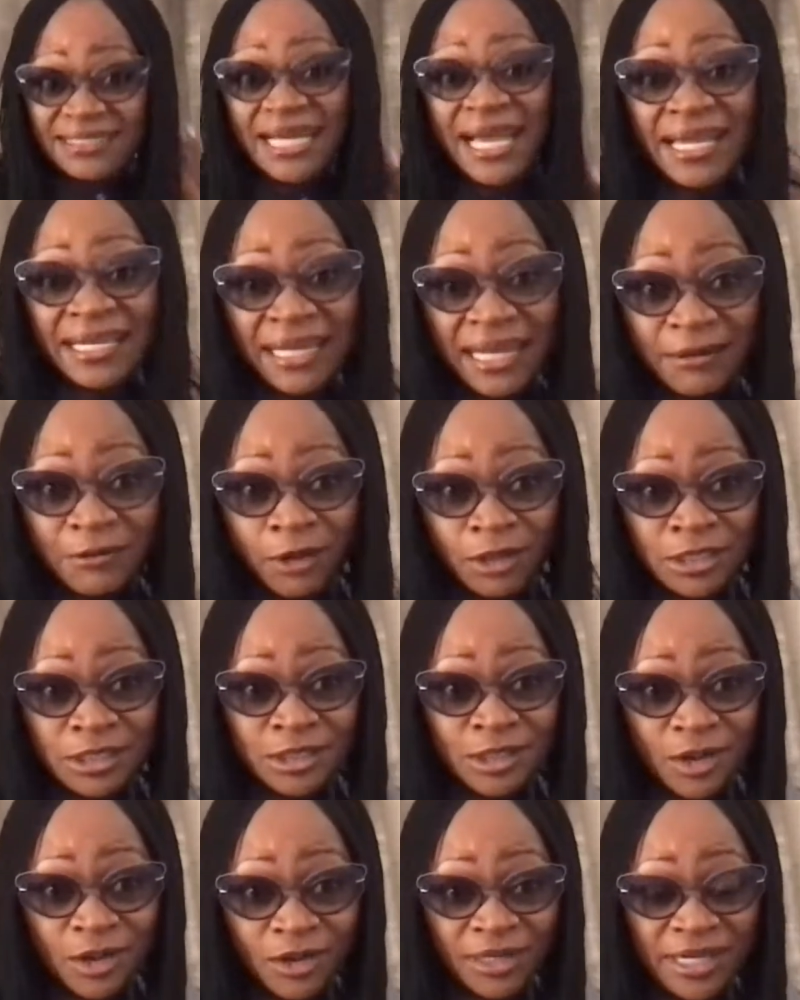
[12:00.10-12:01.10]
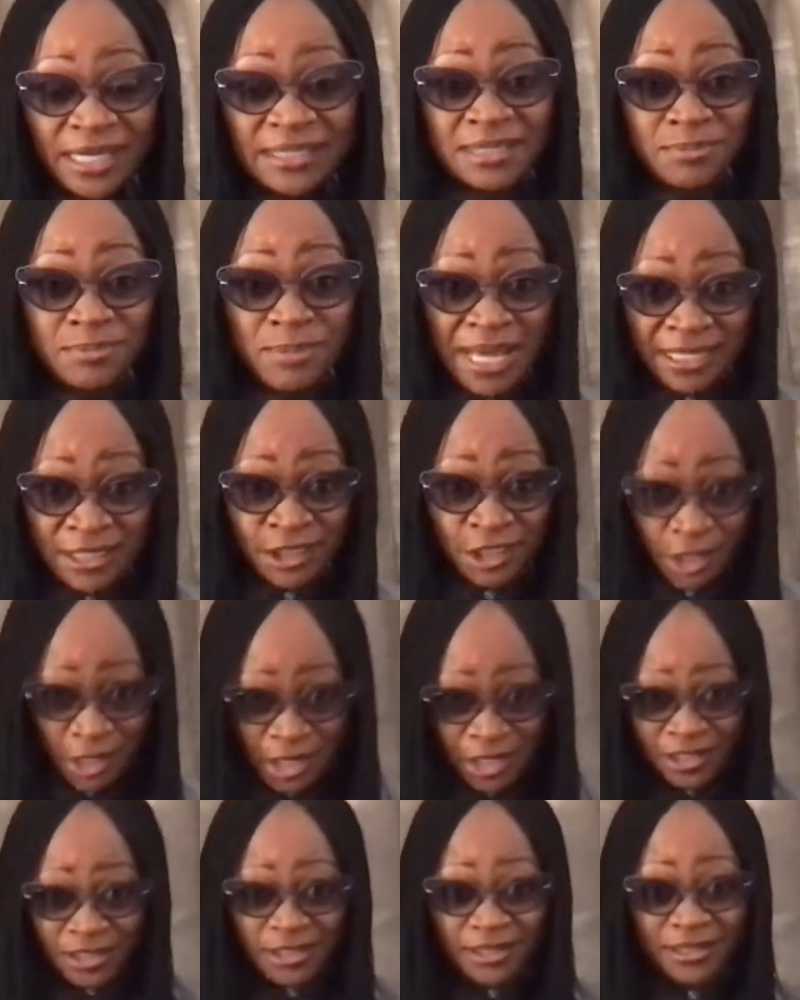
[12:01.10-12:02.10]
Diana Ross song, It's My
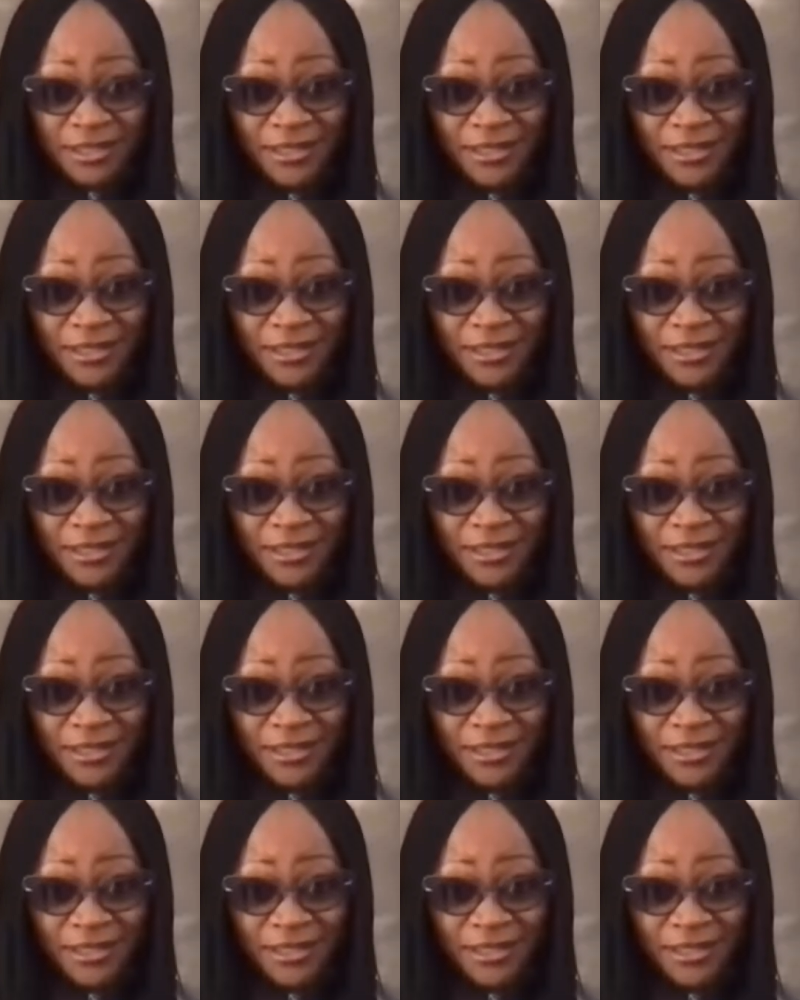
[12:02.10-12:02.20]
Turn?